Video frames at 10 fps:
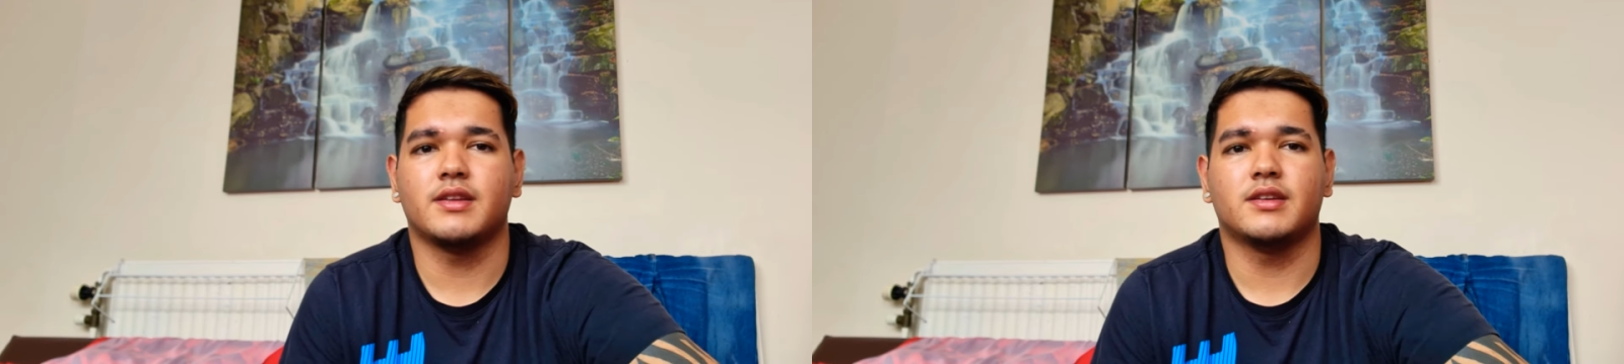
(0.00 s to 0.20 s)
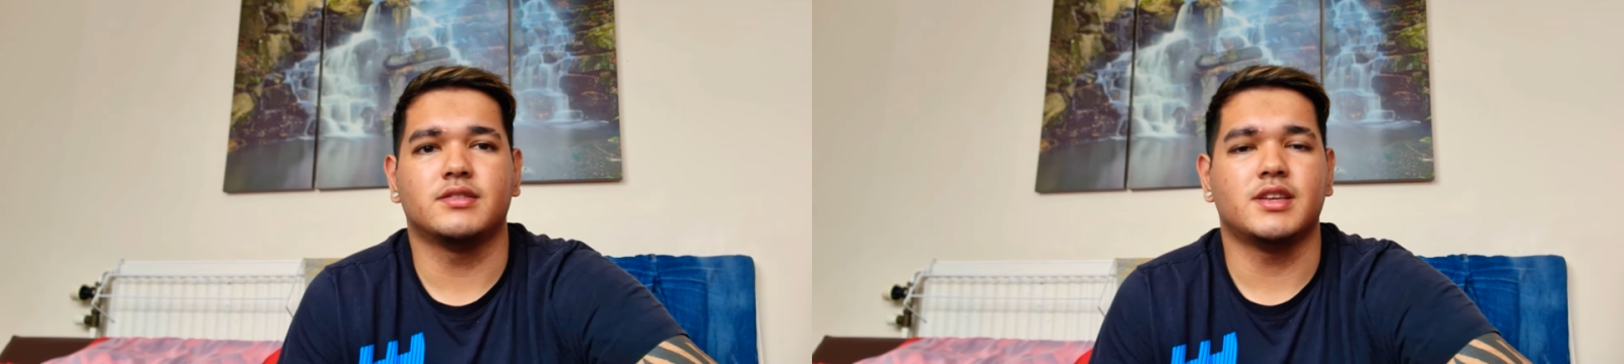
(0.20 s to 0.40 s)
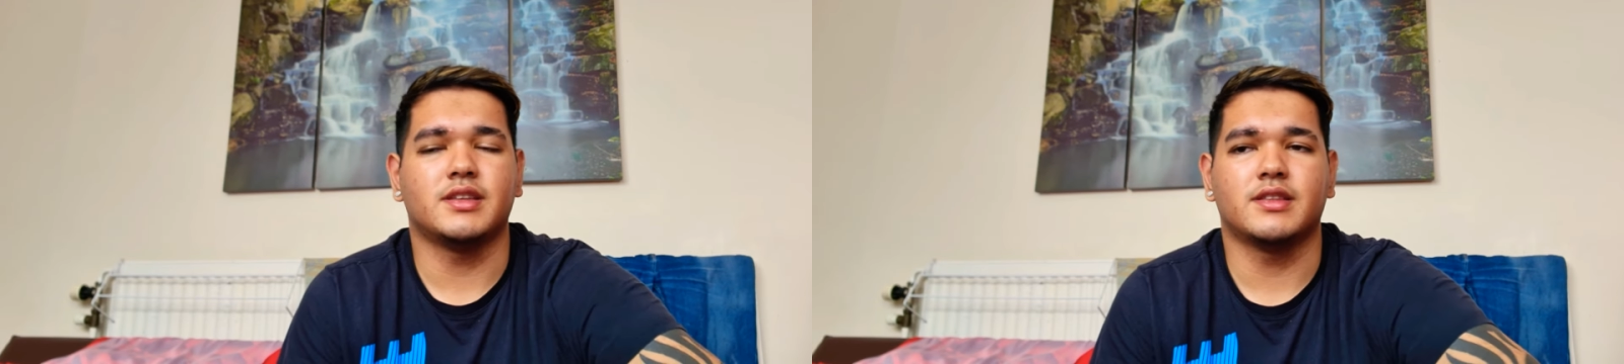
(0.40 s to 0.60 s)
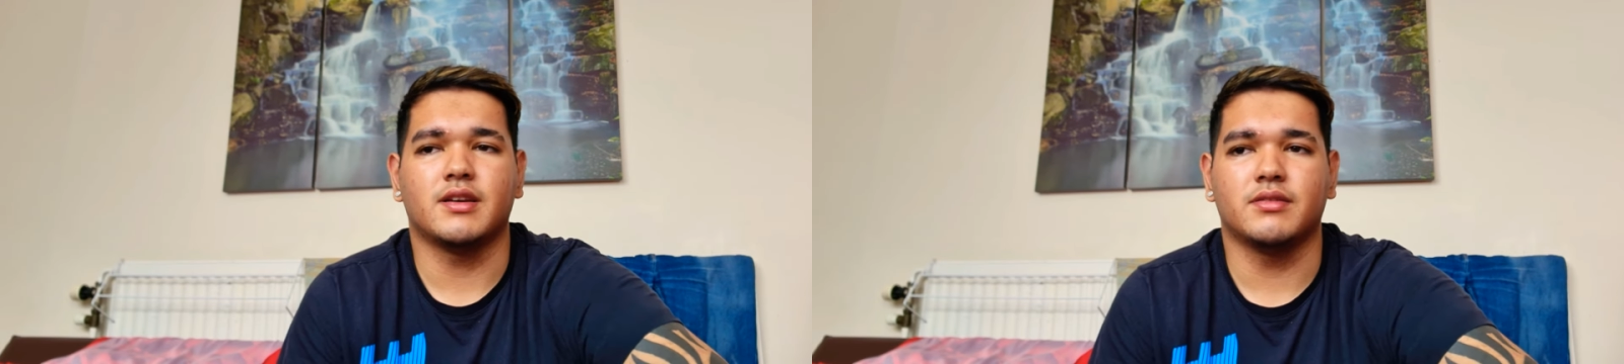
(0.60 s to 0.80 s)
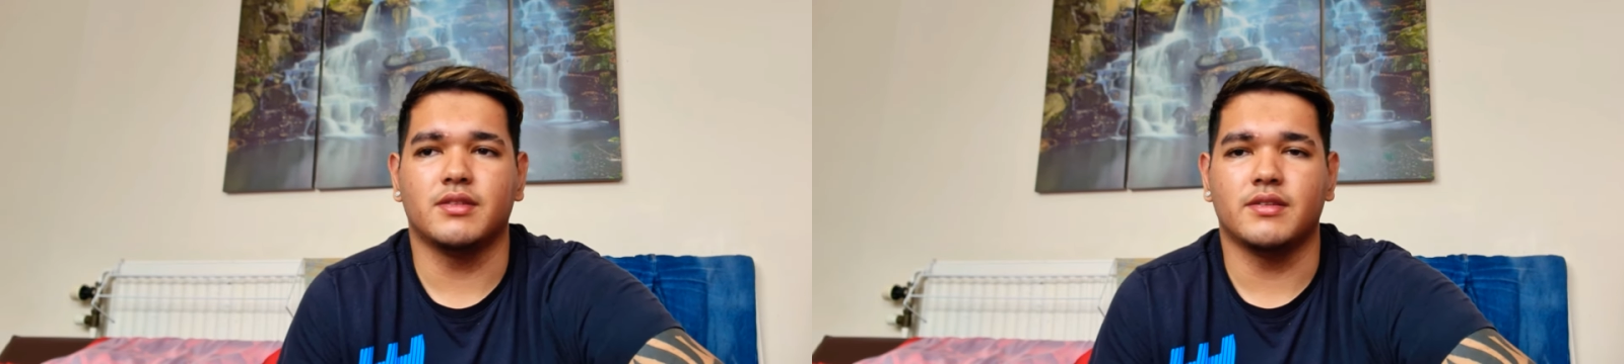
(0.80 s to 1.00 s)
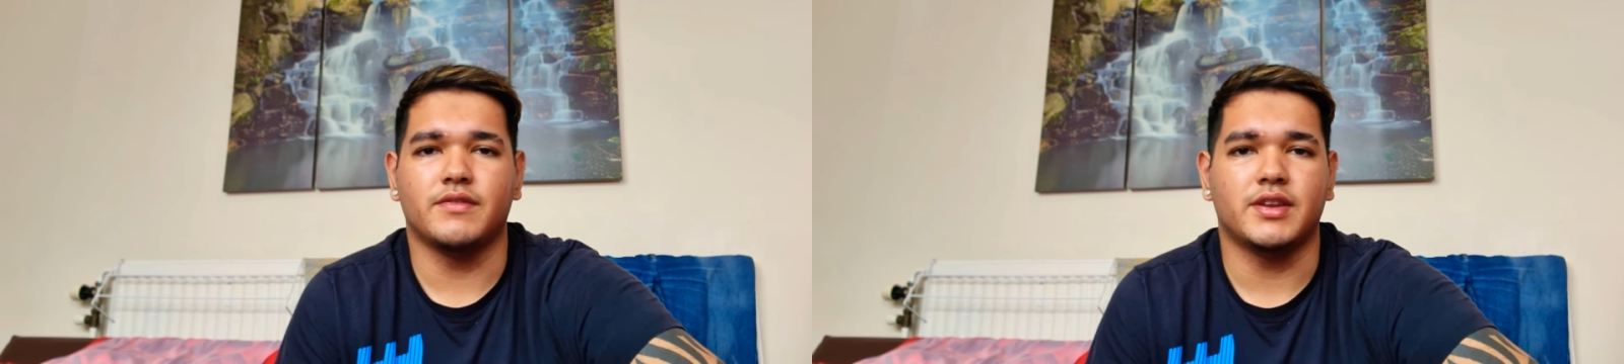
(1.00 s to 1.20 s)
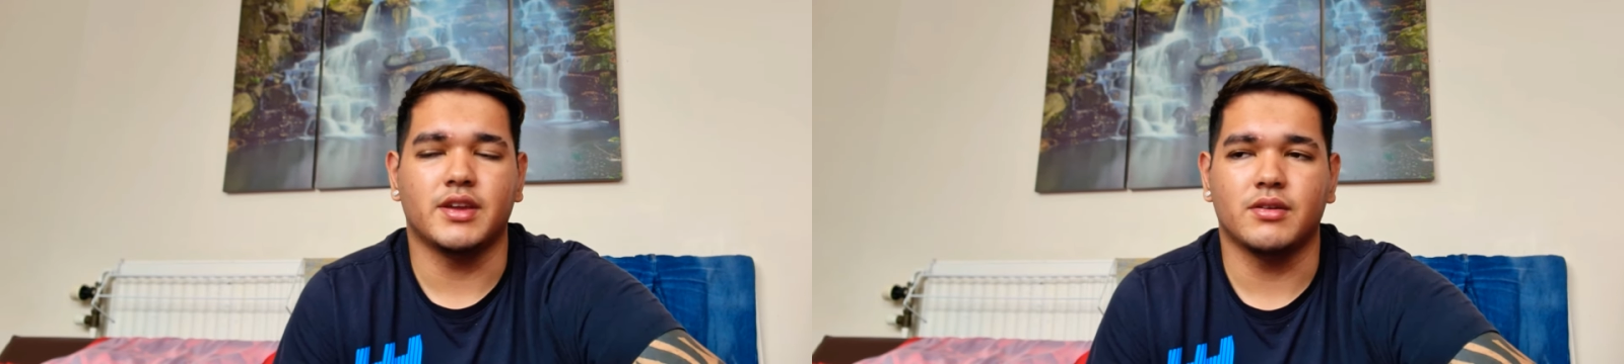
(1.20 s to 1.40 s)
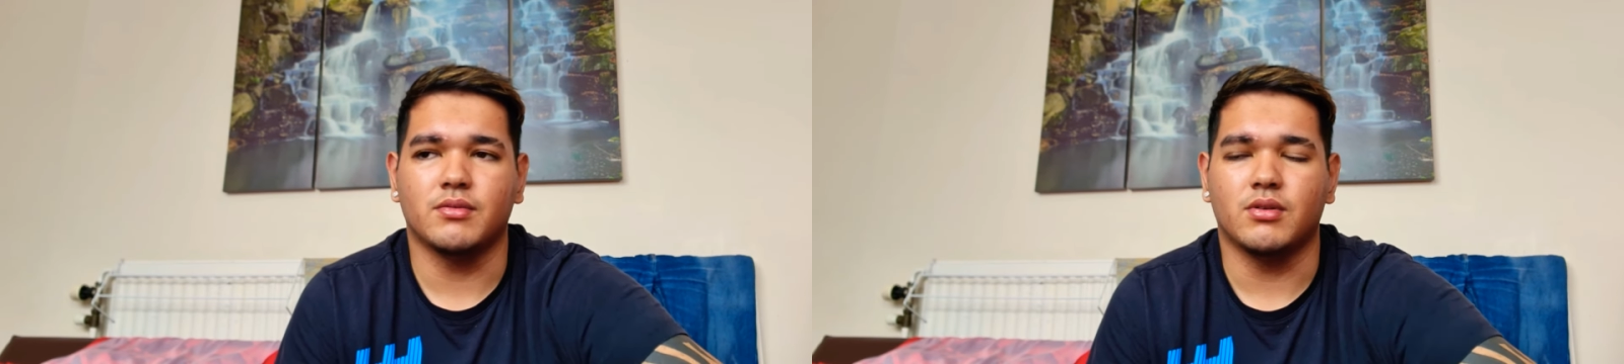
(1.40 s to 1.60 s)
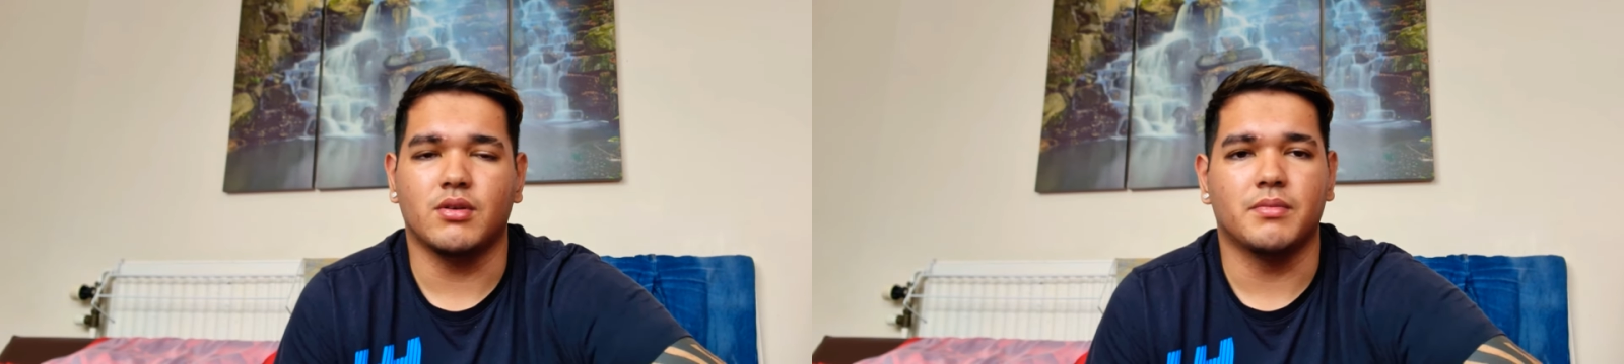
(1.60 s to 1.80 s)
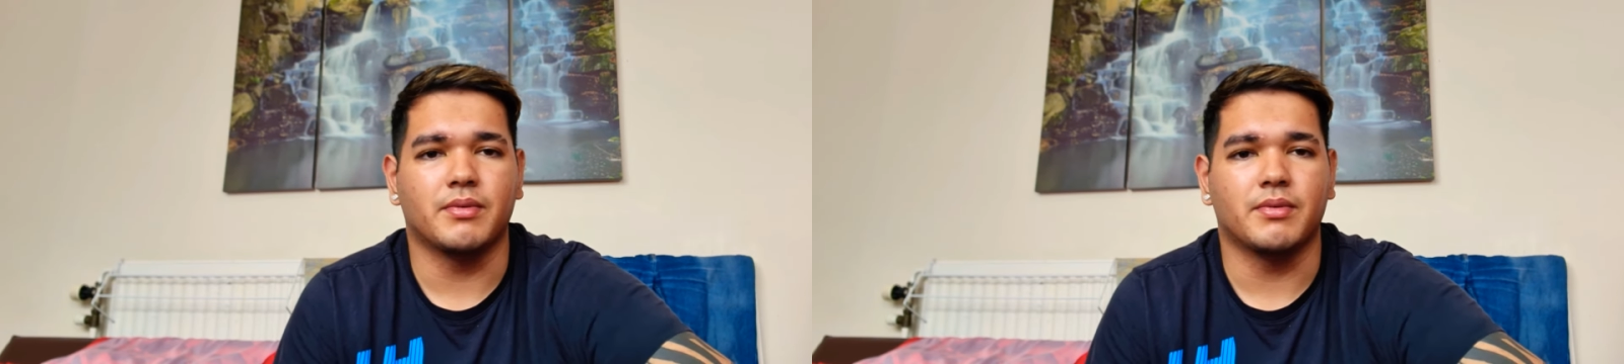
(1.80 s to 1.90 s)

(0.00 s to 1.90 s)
And I'll take down the video, or